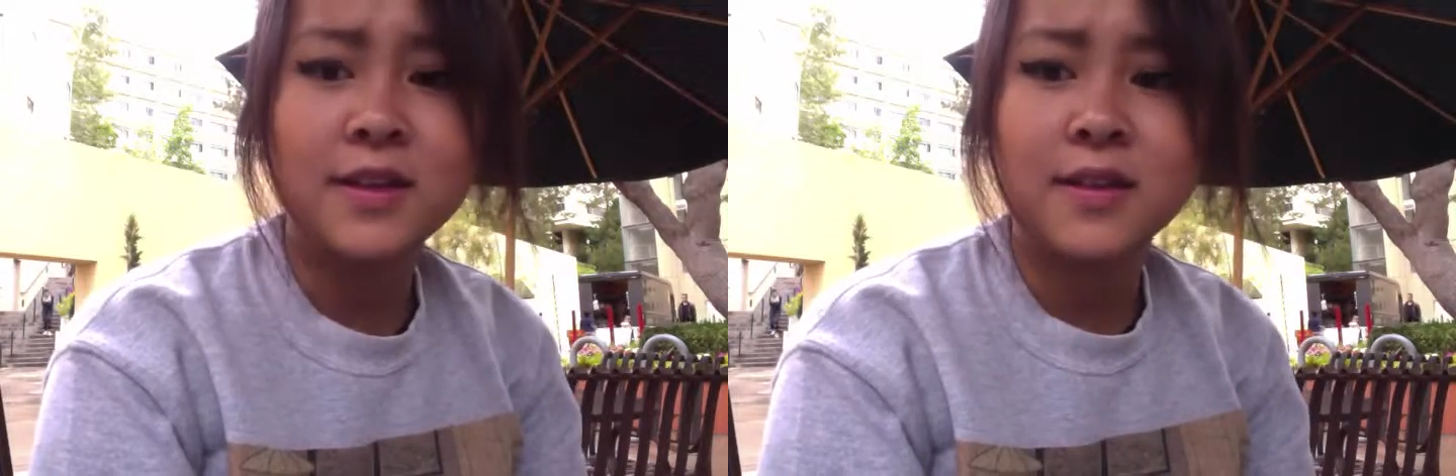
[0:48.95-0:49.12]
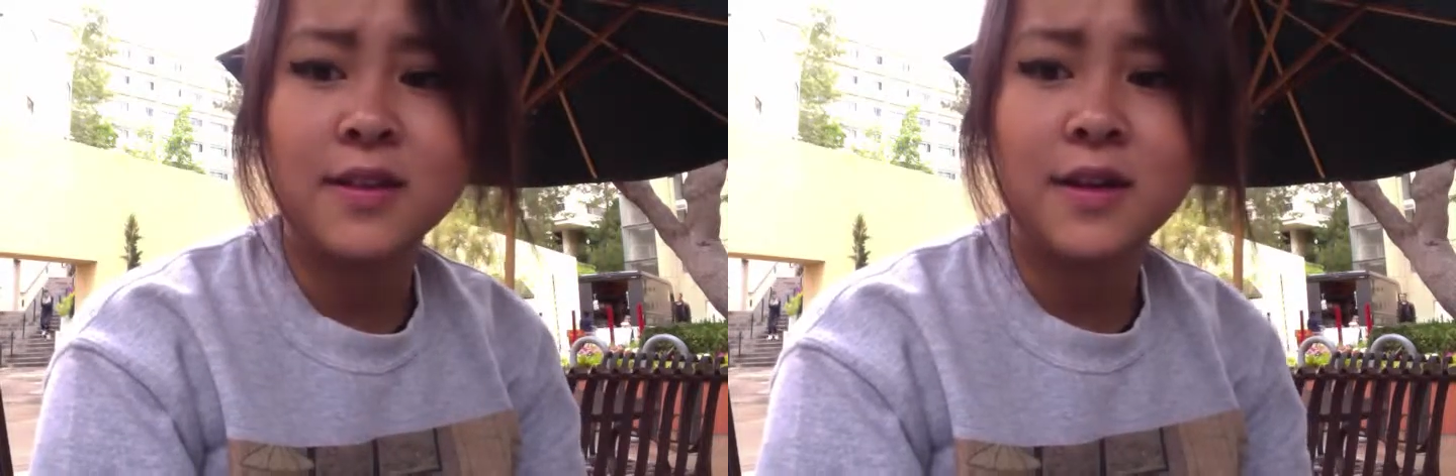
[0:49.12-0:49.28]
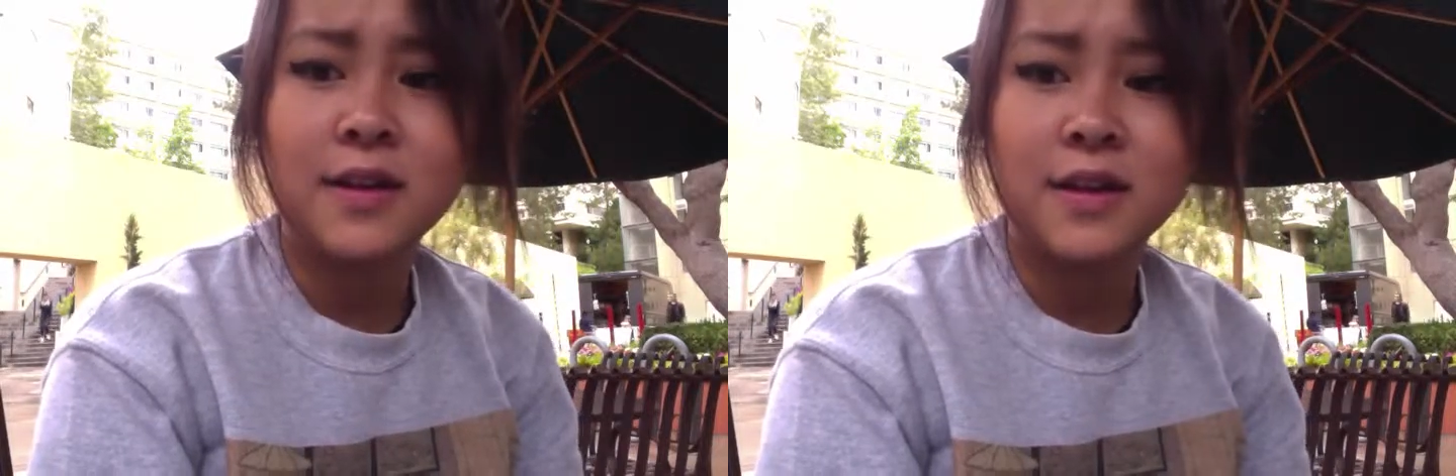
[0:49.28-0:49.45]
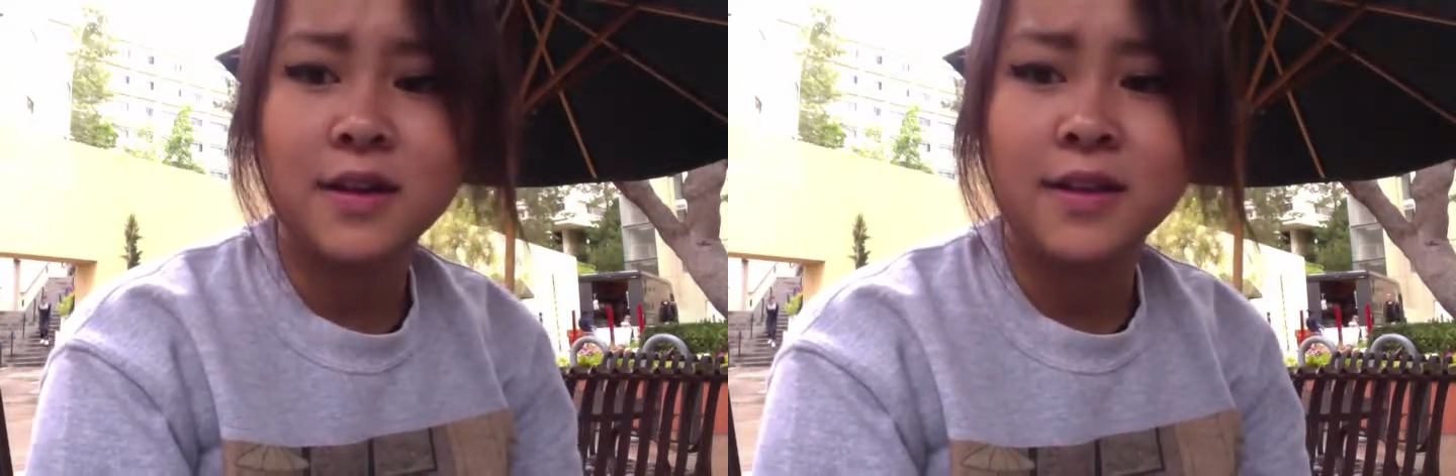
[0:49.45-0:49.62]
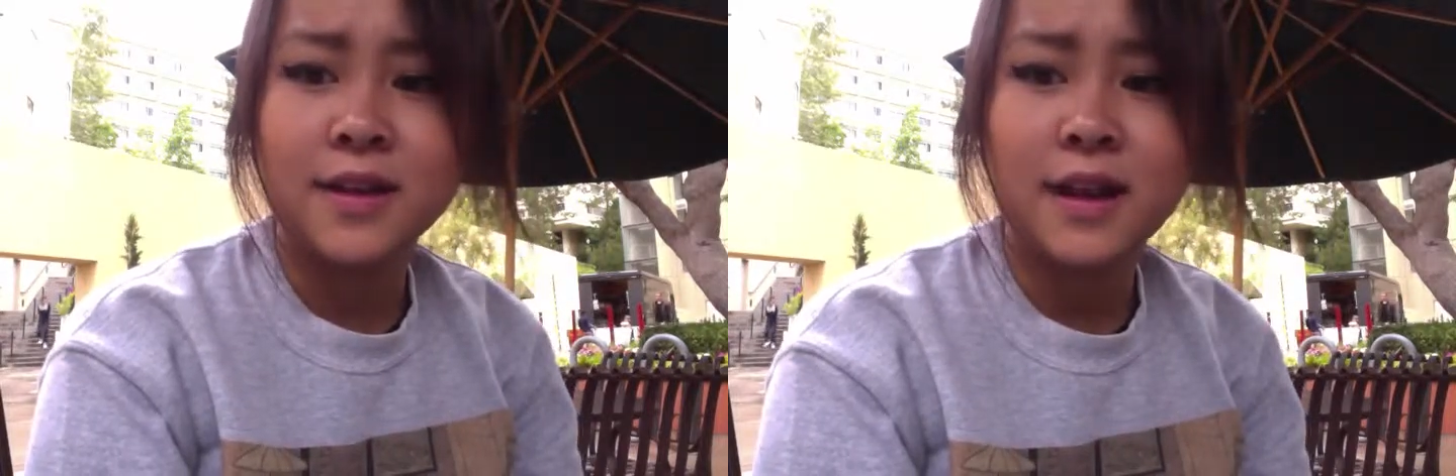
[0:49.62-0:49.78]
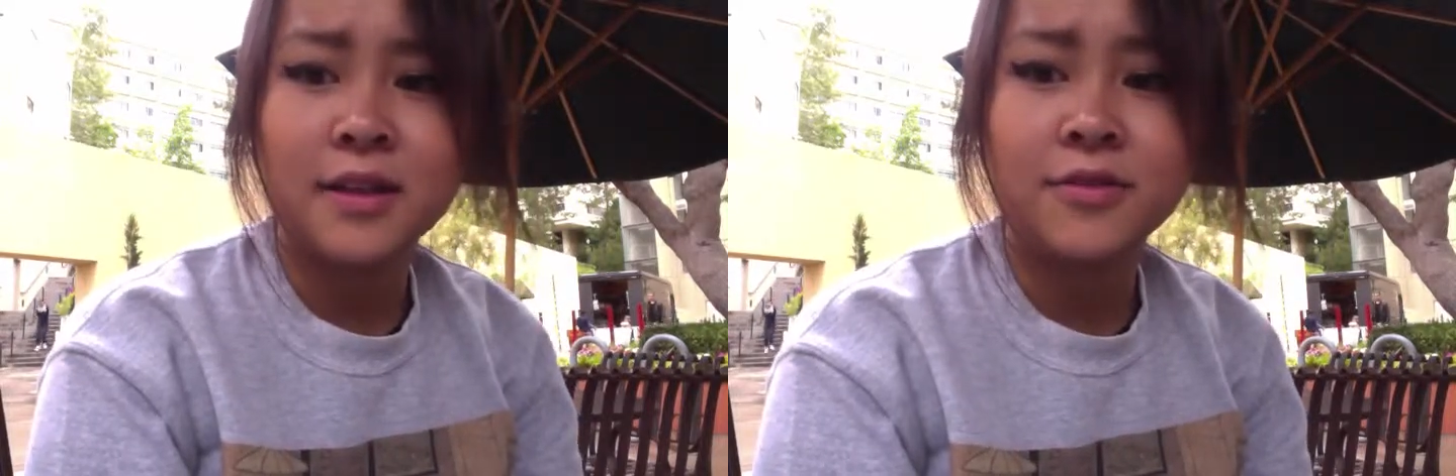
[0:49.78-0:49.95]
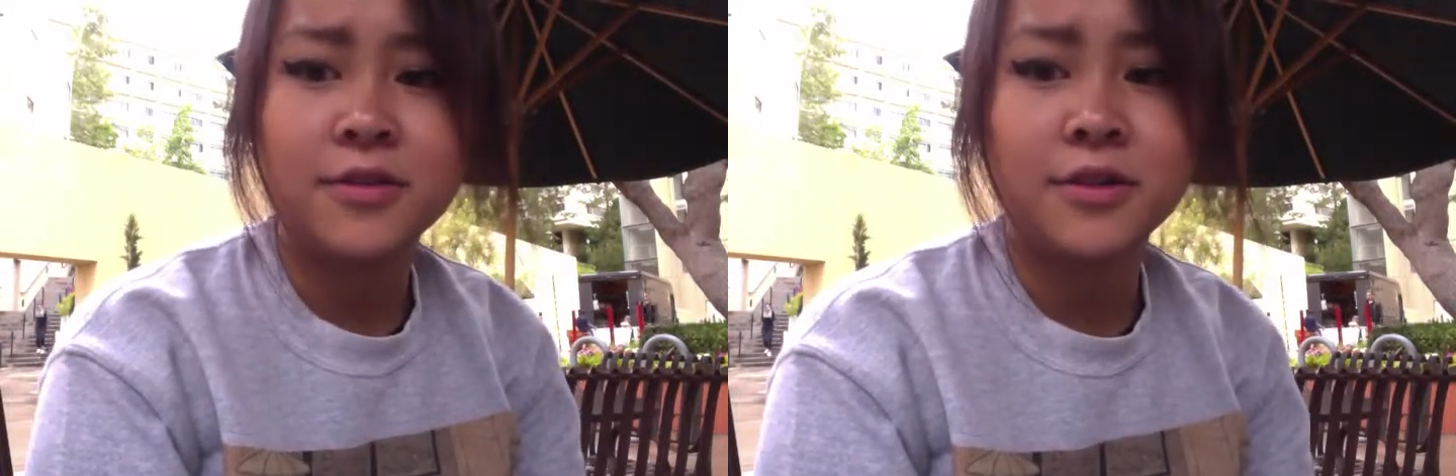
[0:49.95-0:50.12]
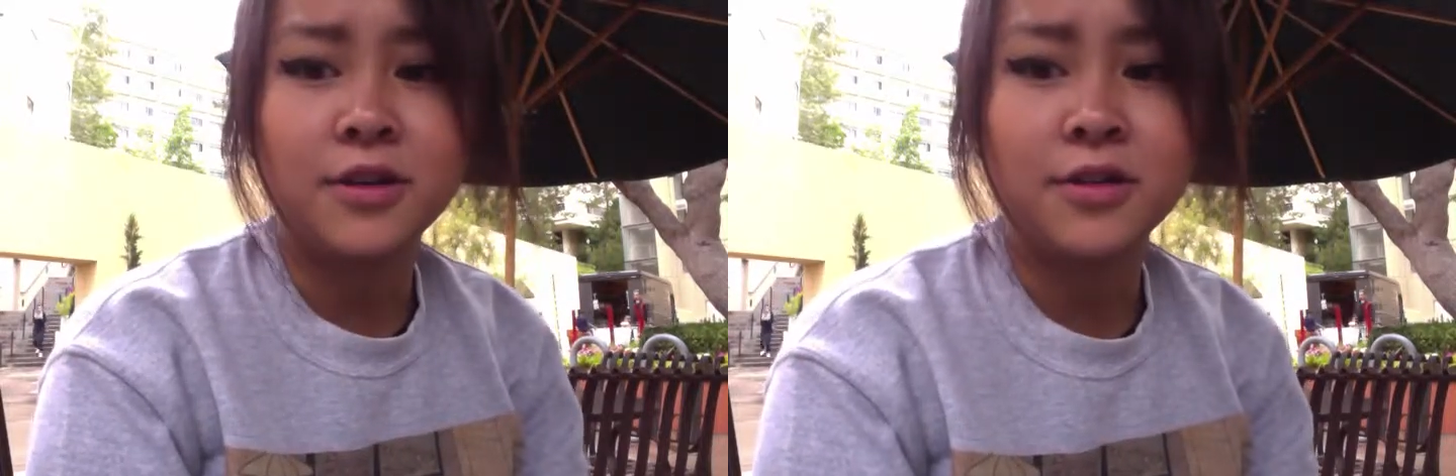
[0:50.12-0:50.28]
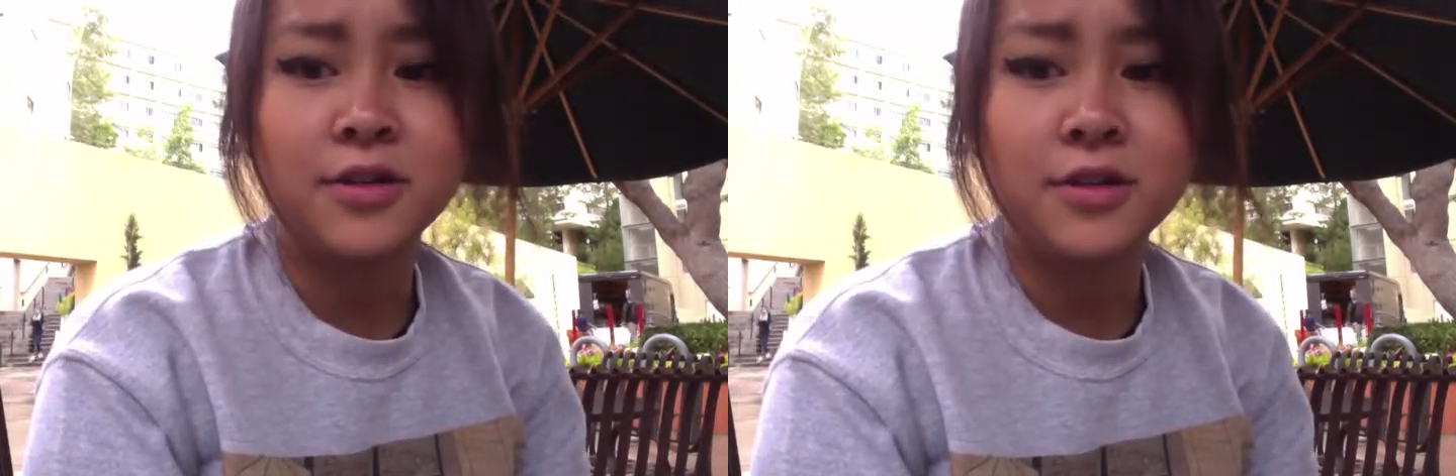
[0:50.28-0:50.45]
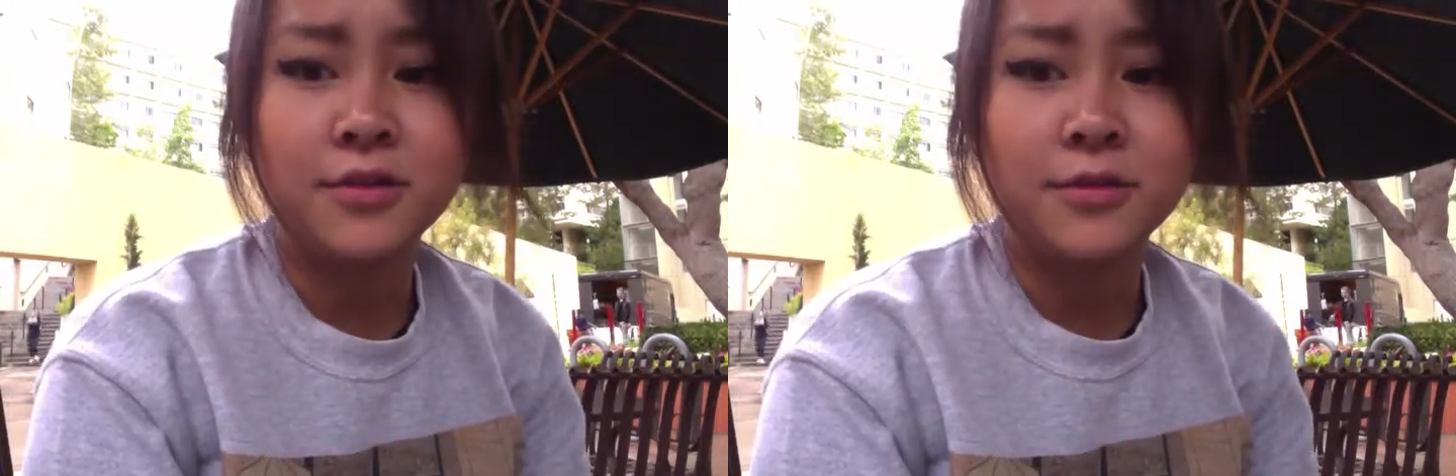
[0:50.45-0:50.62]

the exact chronology